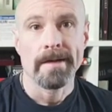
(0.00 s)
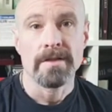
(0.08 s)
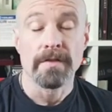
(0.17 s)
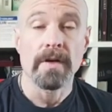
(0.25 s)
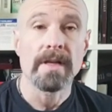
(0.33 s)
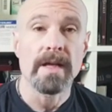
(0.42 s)
To
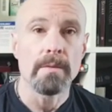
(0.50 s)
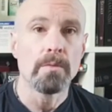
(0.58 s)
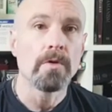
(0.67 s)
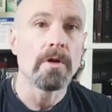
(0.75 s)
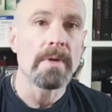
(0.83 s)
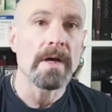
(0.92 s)
find out
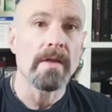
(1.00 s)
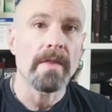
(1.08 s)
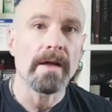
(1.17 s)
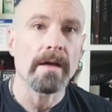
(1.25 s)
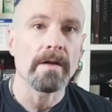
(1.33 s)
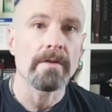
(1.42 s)
more about
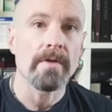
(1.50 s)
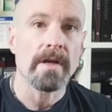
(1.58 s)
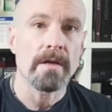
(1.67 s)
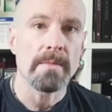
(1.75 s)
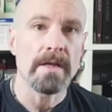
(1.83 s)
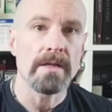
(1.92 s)
that, I'd
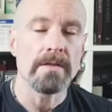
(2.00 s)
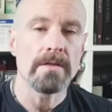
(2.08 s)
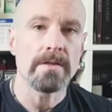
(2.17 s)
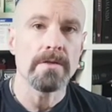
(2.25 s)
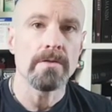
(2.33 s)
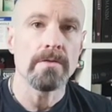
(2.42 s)

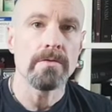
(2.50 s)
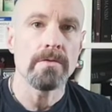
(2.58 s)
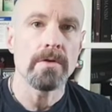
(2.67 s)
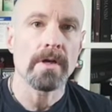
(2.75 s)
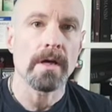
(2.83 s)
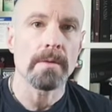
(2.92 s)
recommend you
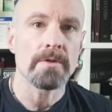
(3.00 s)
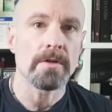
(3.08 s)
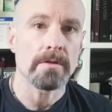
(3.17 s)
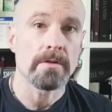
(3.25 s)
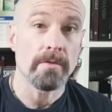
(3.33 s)
look up Dr.